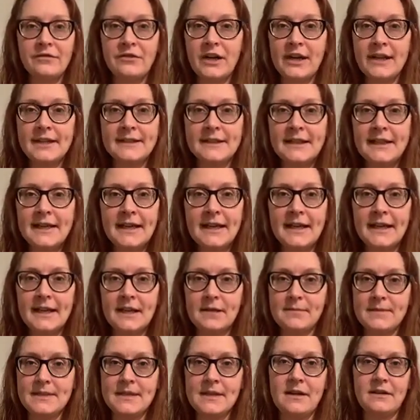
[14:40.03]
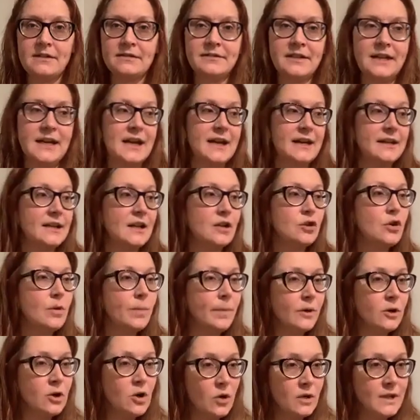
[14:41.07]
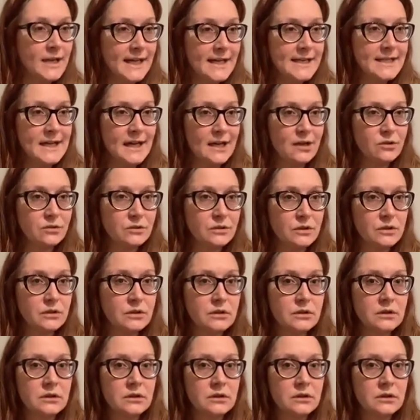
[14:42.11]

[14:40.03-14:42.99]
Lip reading: freaking licking himself again. Cooper, go lay down.